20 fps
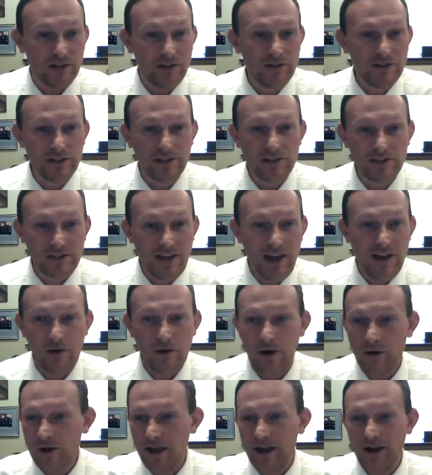You just say,
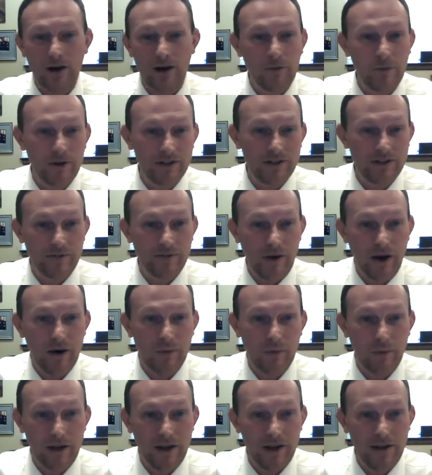okay, are we,
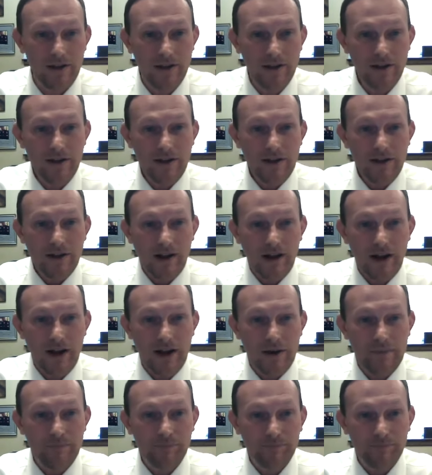are we,
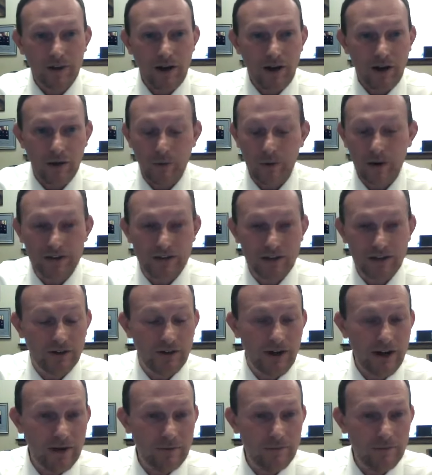um, are we
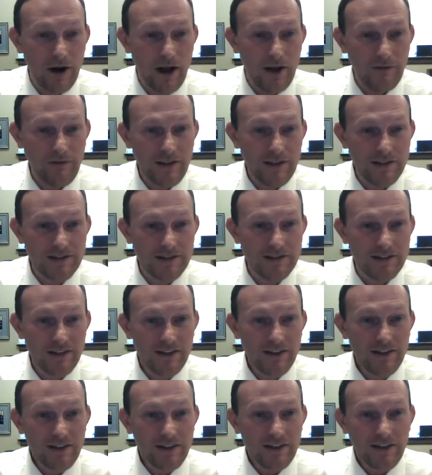generating profits?
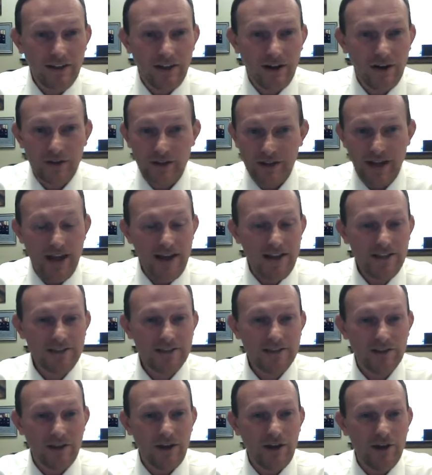You know,
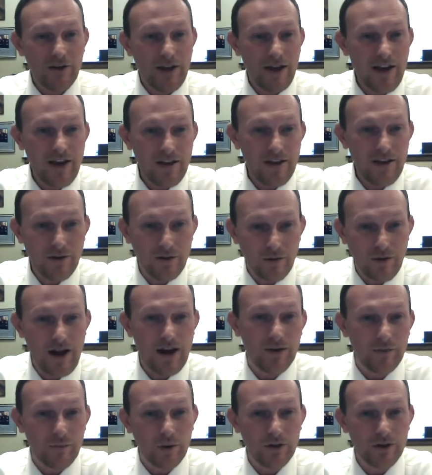yes, okay,
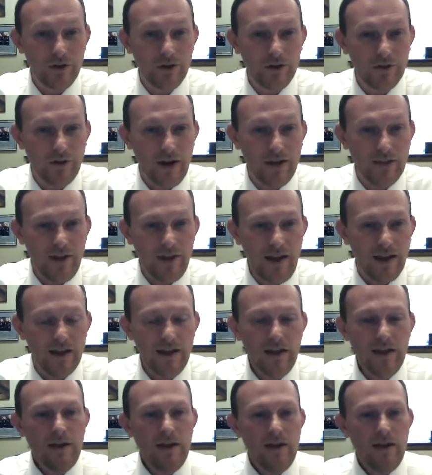great, we're doing the right thing.